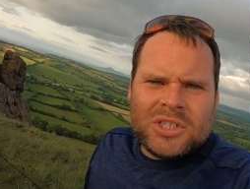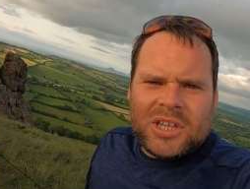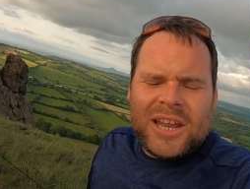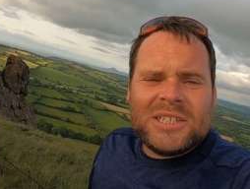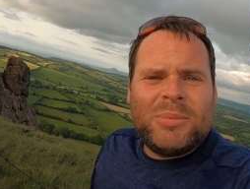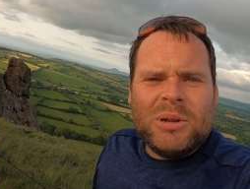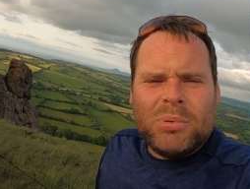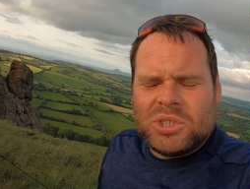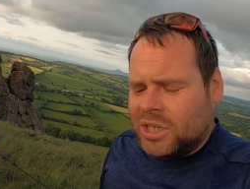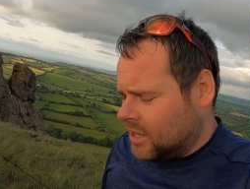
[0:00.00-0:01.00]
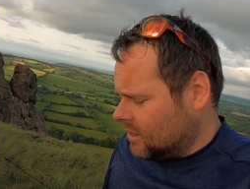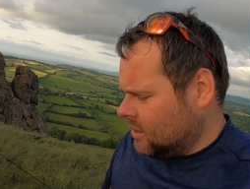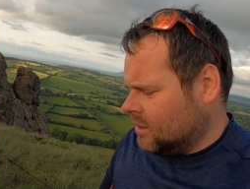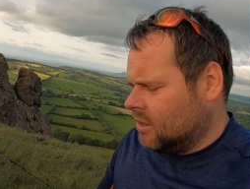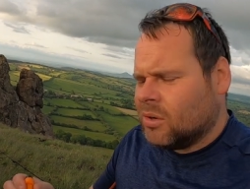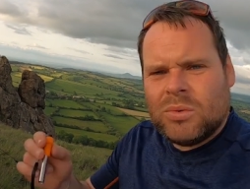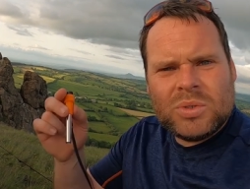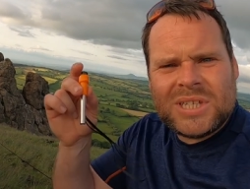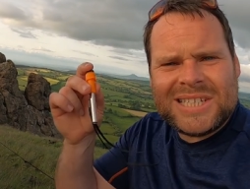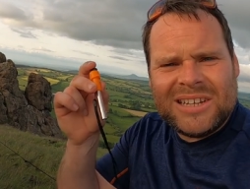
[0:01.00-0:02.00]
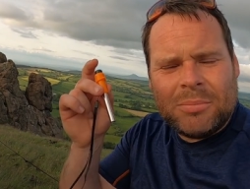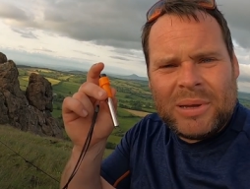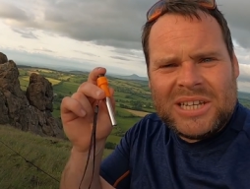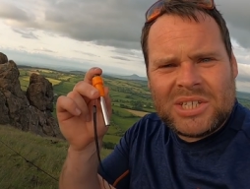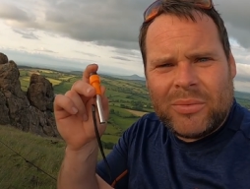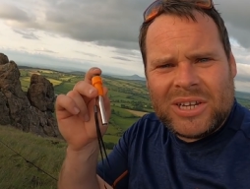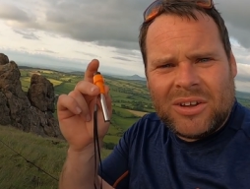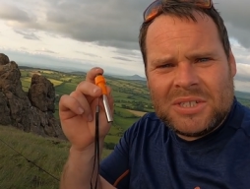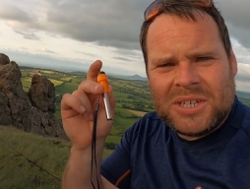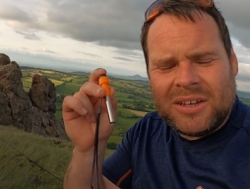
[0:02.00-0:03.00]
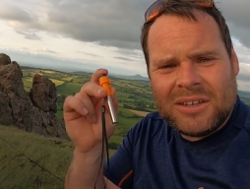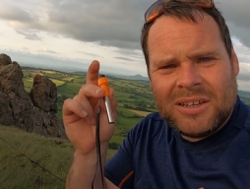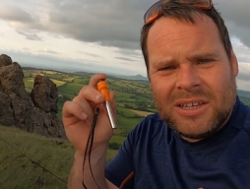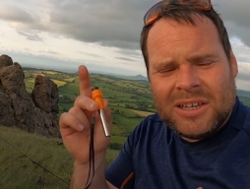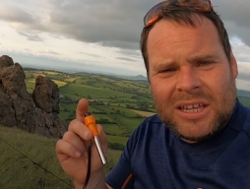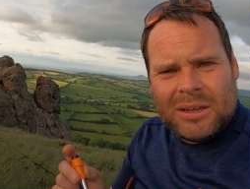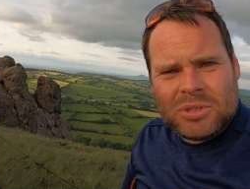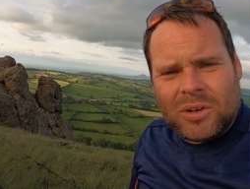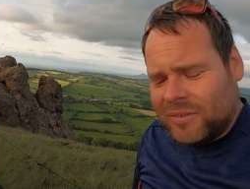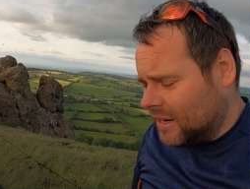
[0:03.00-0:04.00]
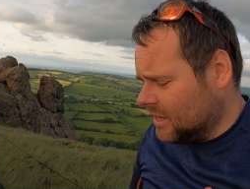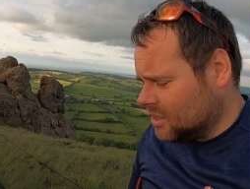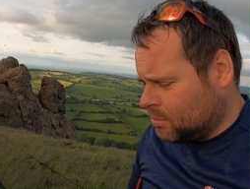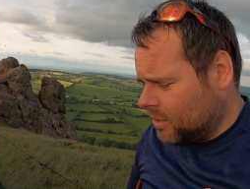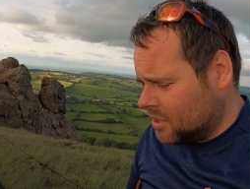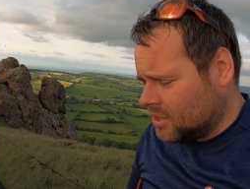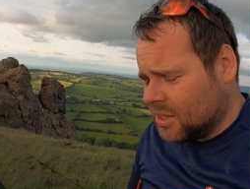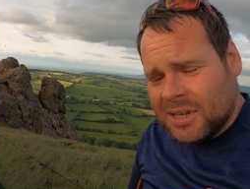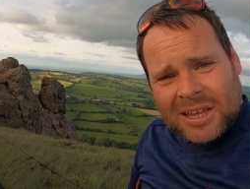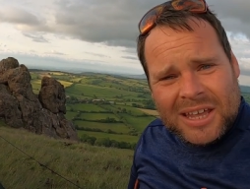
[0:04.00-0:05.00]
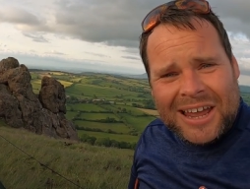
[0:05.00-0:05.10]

So the next bit of budget kit was this little piezo igniter. It was off AliExpress